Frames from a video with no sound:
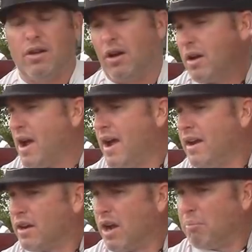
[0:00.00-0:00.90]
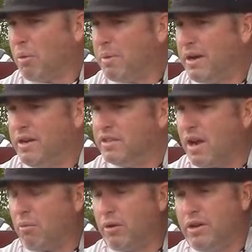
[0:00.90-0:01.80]
I had a couple buddies
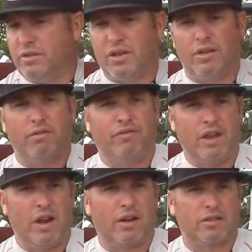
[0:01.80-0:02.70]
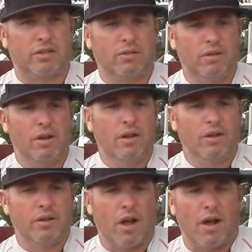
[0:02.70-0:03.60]
that were using the Phoenix
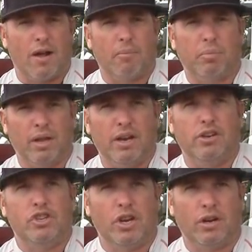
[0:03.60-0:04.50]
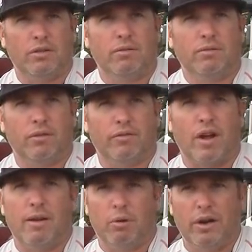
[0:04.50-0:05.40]
bladed jig,
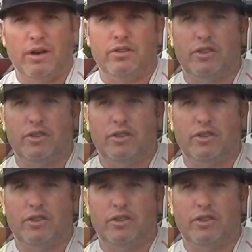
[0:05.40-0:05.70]
vibrating